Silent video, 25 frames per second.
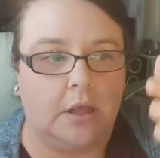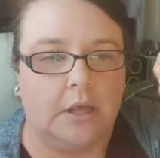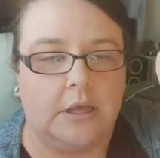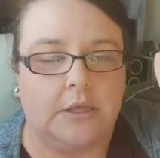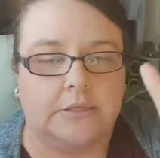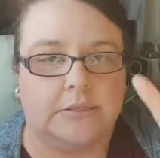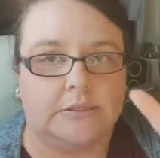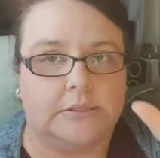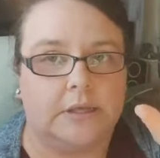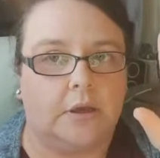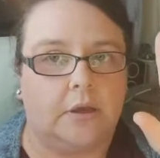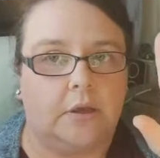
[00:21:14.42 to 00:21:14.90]

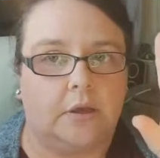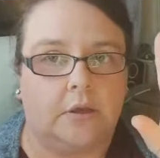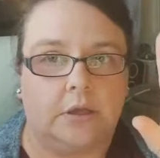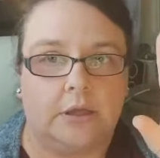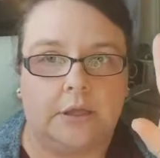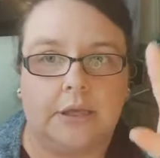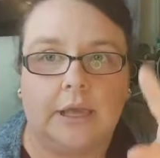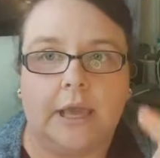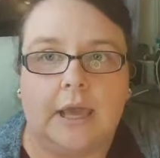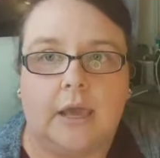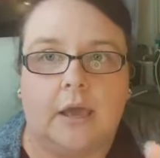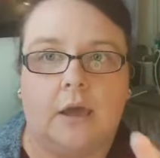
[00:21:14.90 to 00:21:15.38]
So
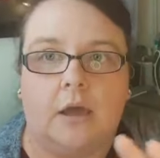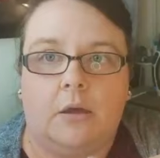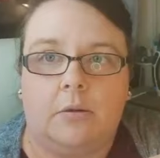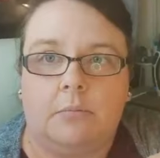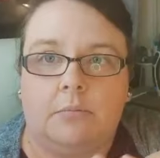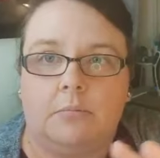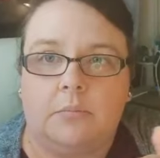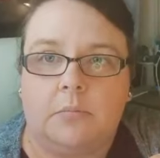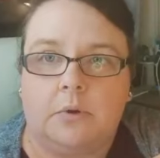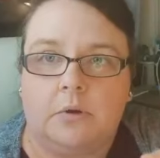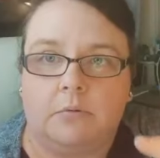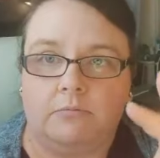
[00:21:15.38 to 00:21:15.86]
yeah,
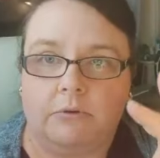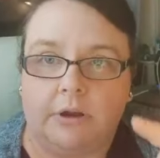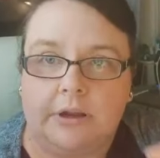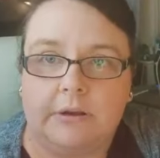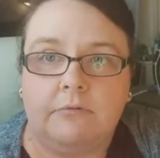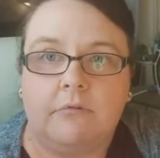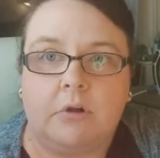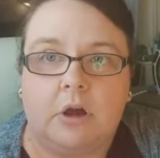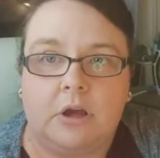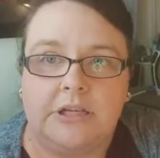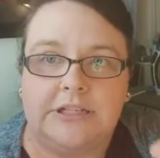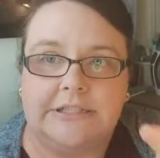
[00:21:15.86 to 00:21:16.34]
I'm
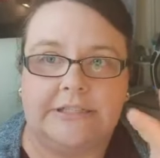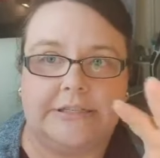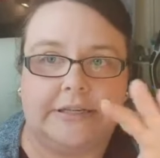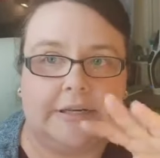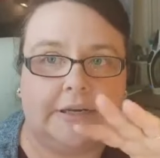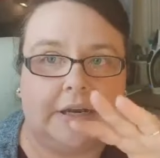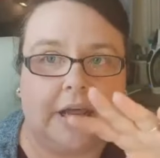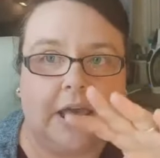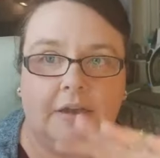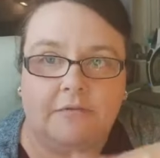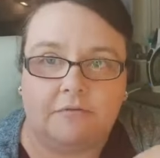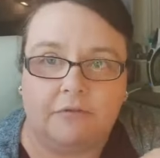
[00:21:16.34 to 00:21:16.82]

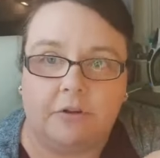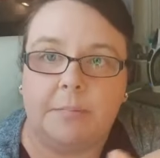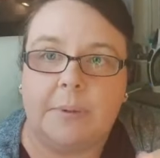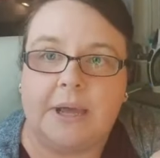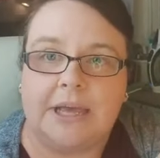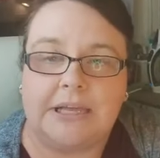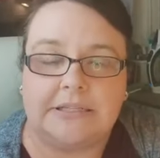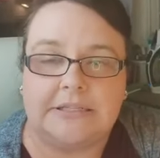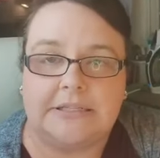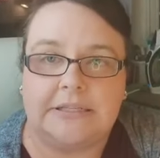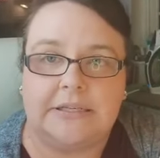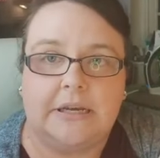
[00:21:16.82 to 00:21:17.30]
rewriting every
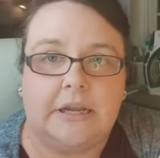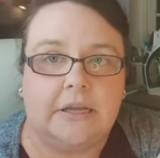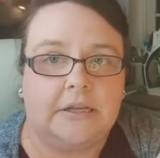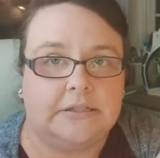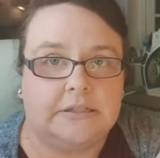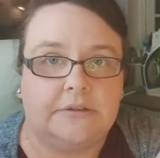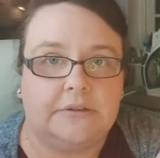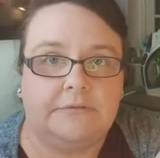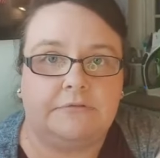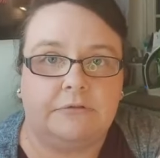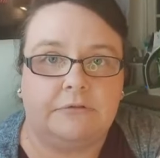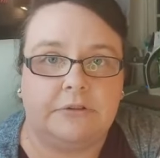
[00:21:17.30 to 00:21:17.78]
pattern
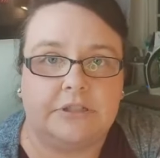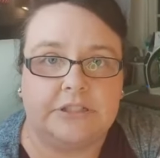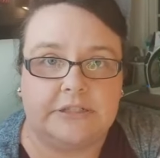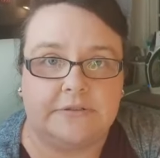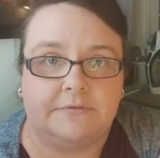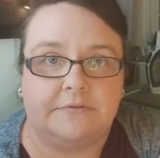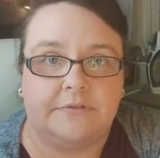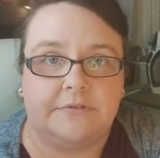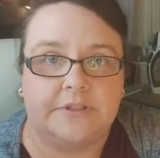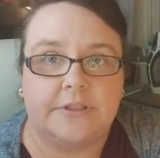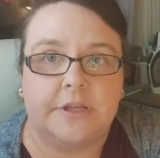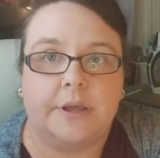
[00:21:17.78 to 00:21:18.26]
that I've
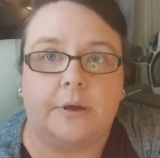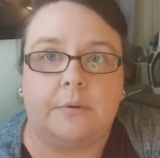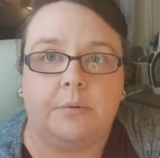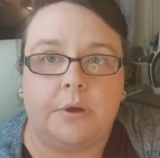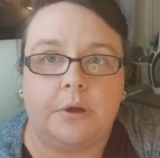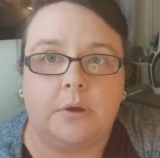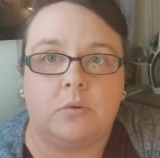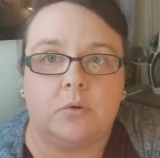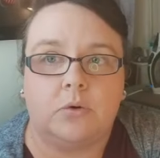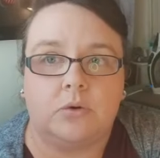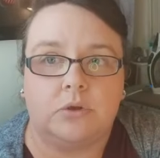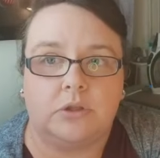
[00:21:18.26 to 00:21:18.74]
written for
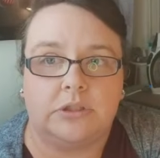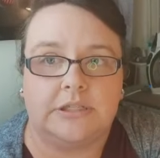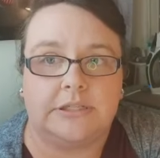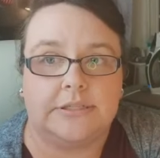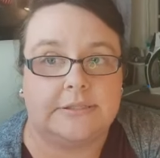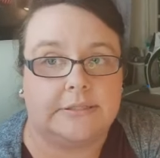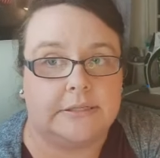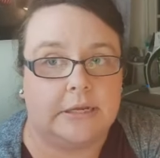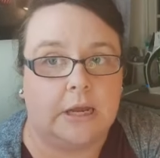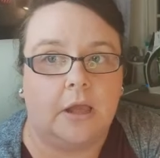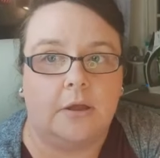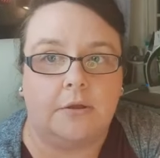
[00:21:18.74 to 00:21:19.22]
Sewing Quarter
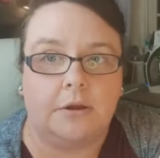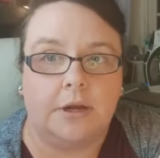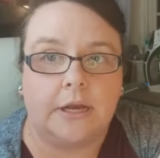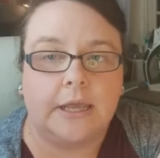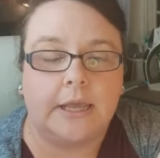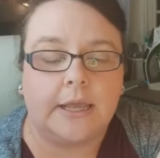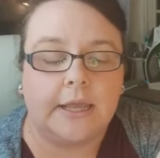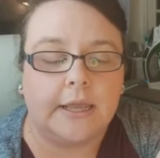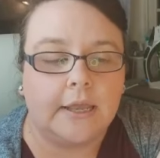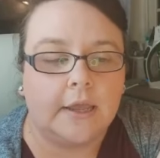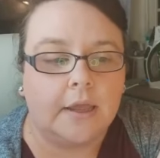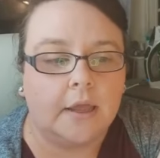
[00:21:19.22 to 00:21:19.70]

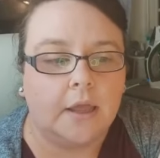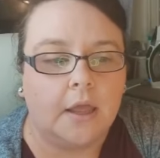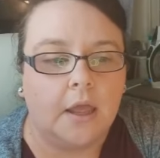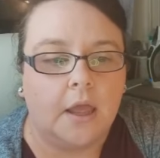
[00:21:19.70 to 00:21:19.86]
slowly,